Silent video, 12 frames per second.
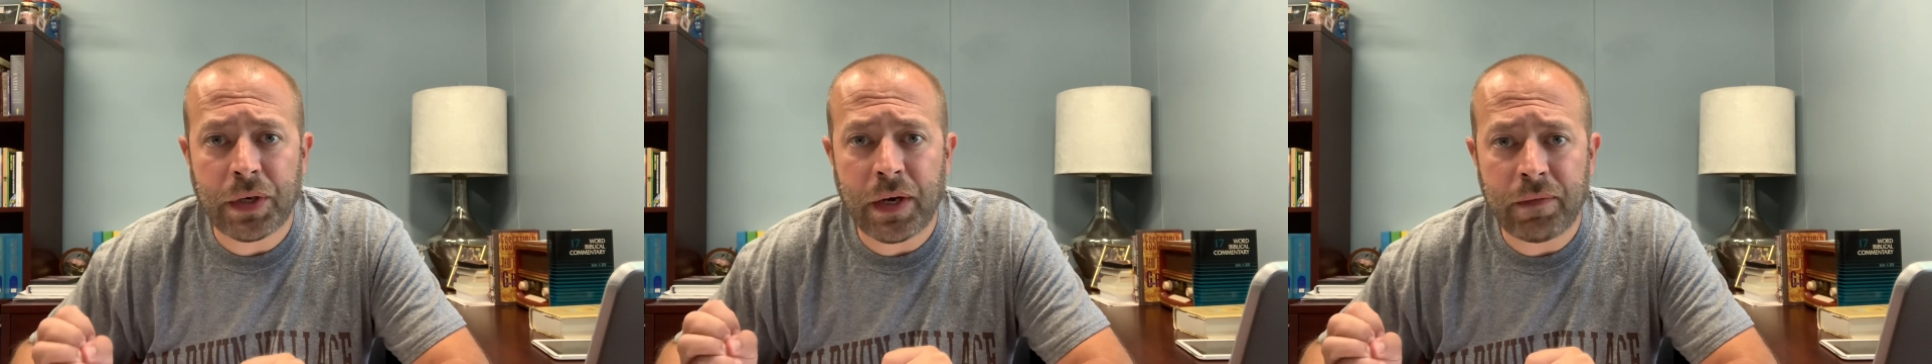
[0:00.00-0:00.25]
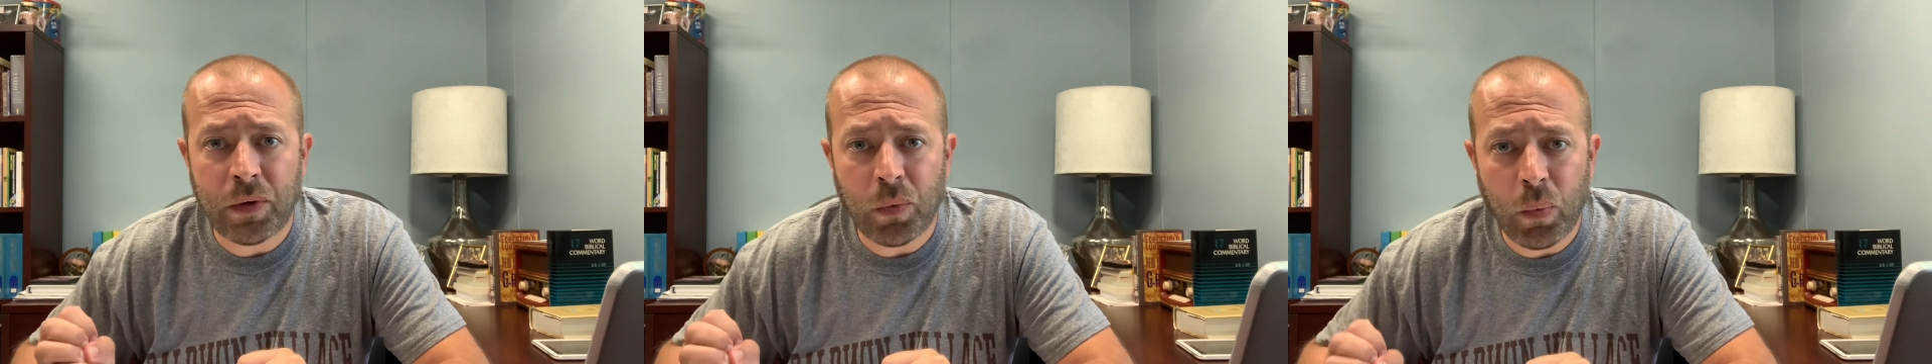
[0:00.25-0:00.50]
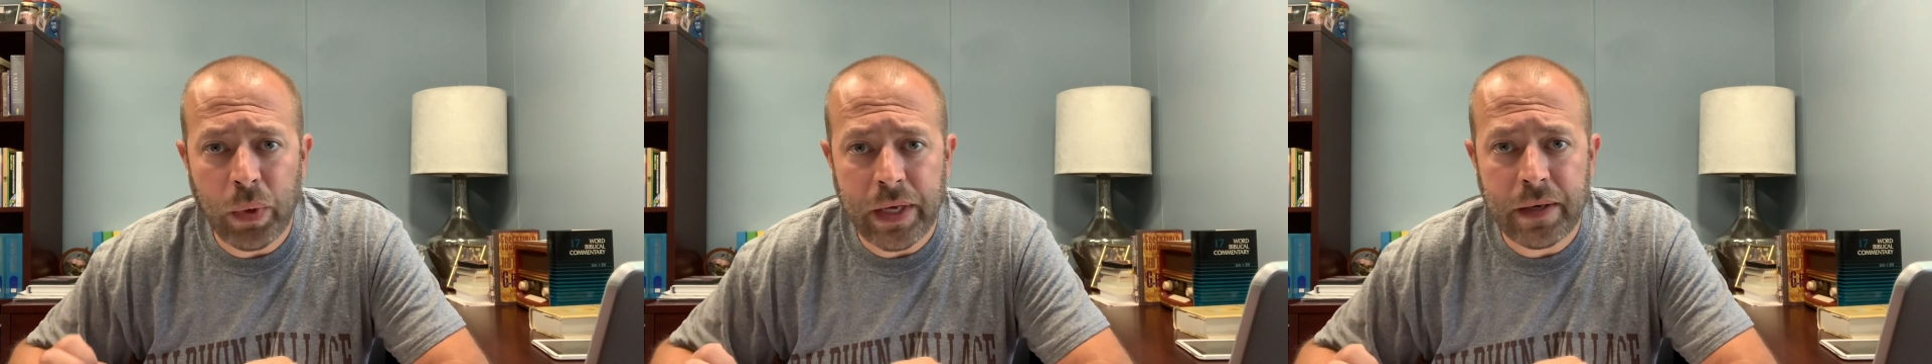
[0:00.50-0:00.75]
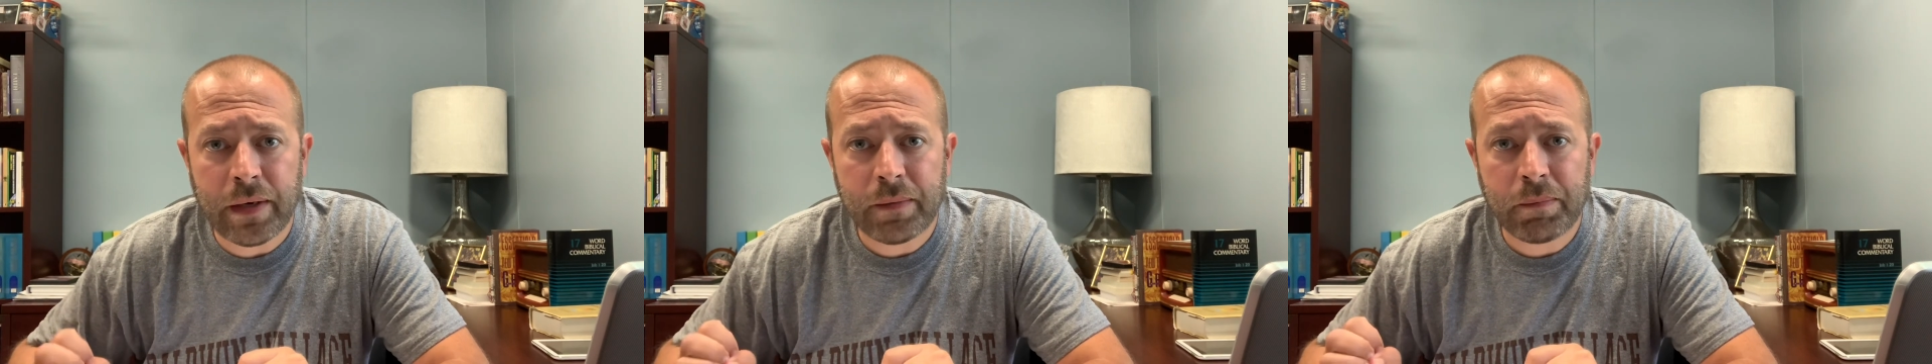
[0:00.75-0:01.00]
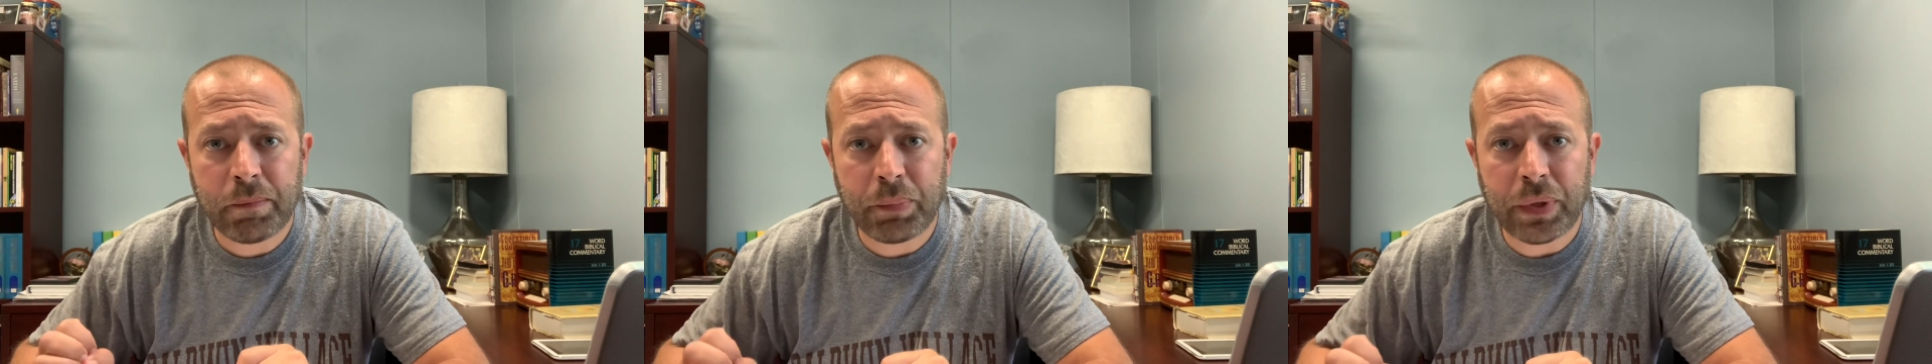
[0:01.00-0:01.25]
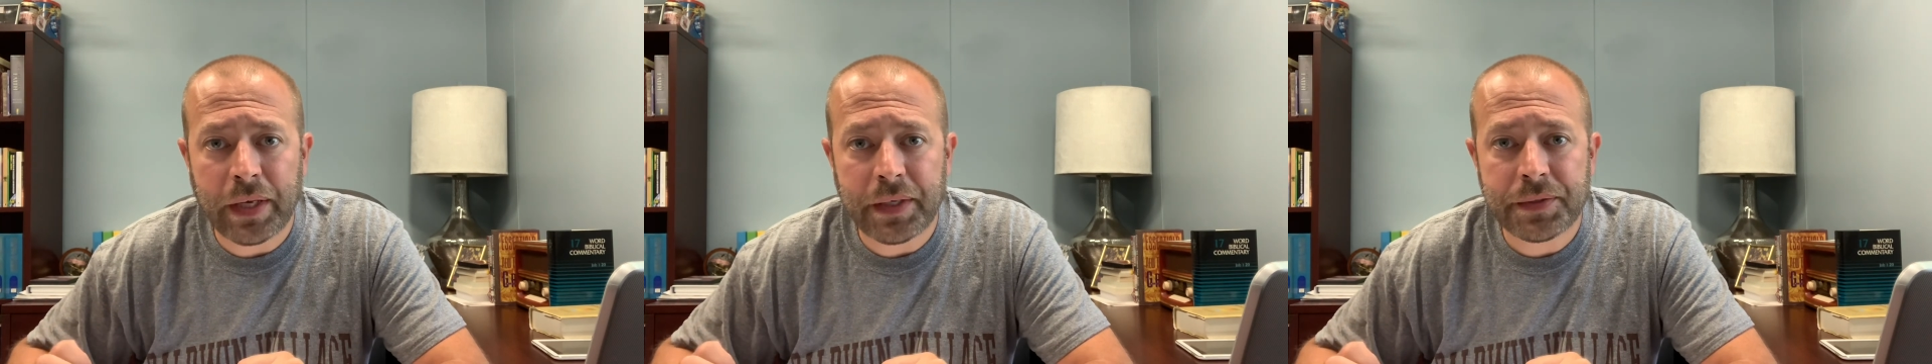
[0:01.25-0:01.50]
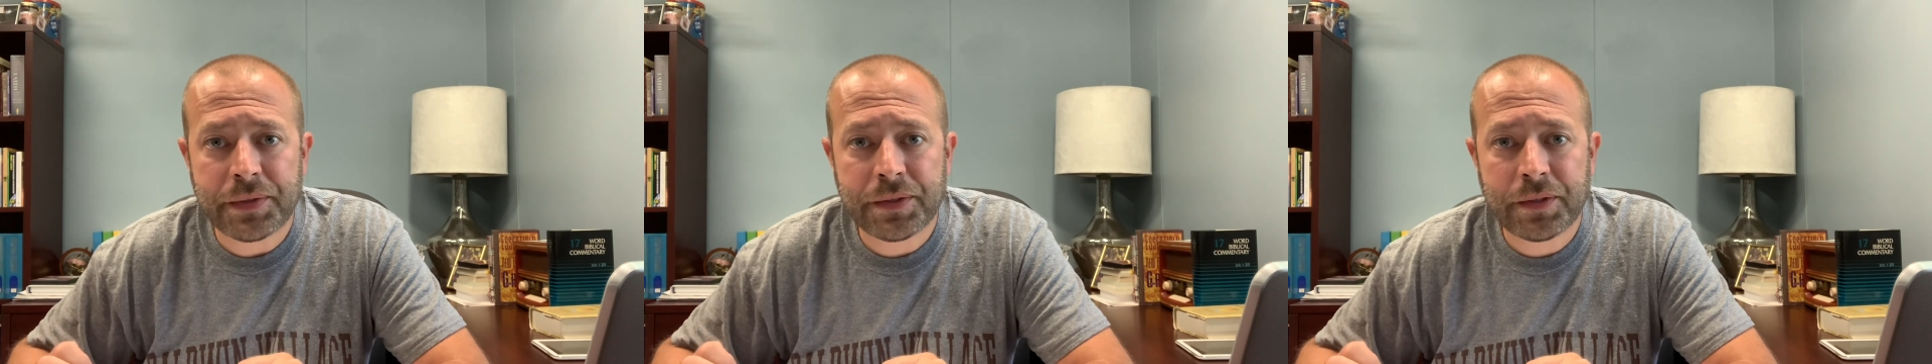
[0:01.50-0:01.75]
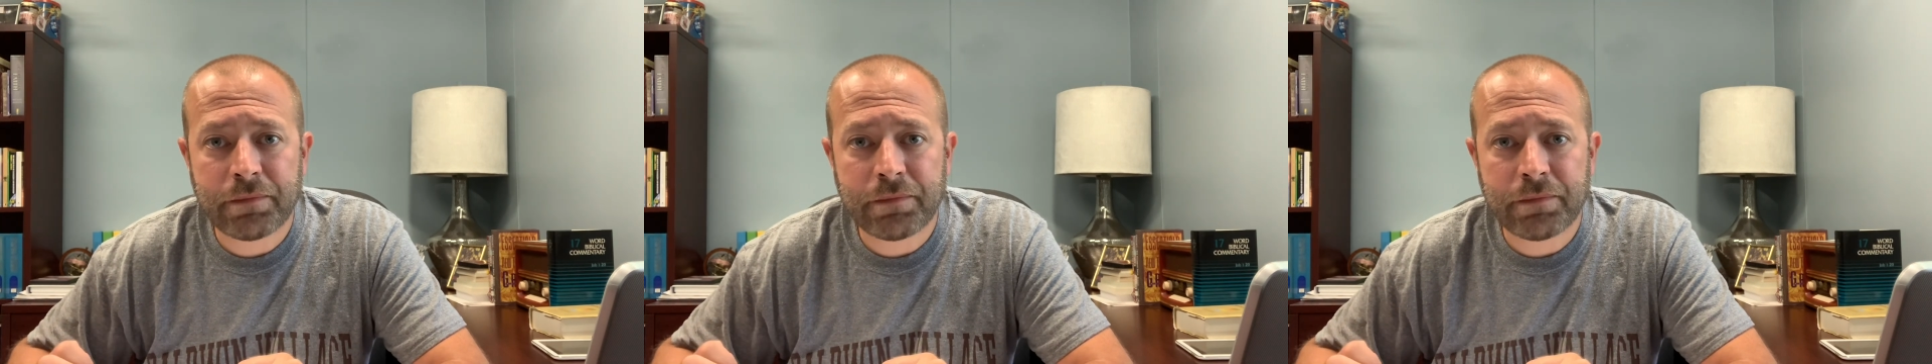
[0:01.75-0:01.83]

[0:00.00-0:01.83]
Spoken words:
of a weak place?